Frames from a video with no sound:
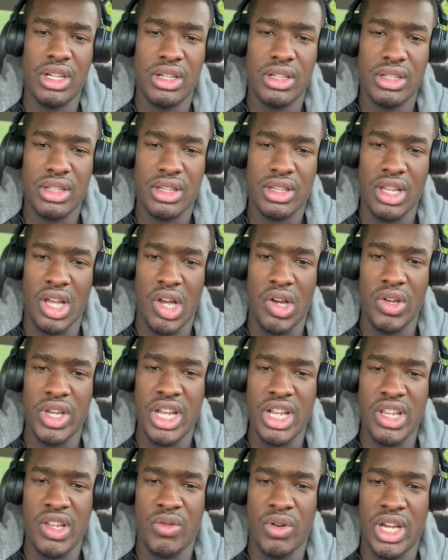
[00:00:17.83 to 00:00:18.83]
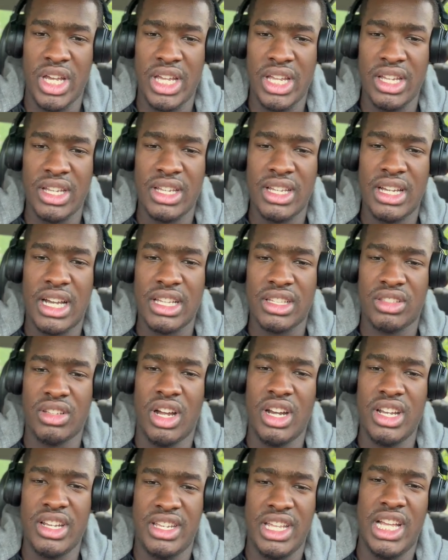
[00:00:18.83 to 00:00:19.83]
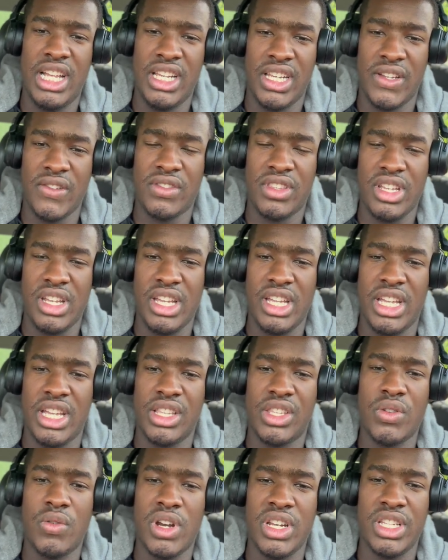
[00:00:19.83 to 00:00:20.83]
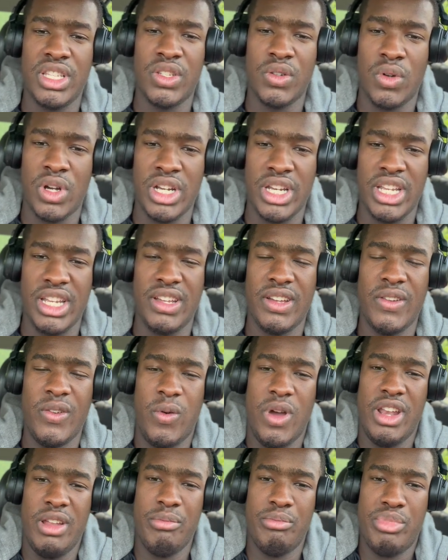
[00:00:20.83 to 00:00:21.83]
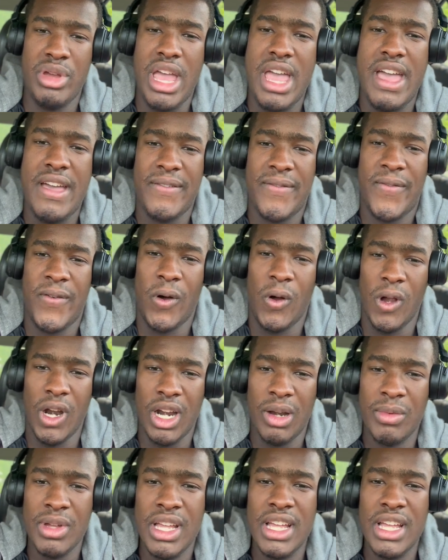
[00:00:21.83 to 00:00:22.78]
So anyway, I started deadlifting in 2020 with a bad form.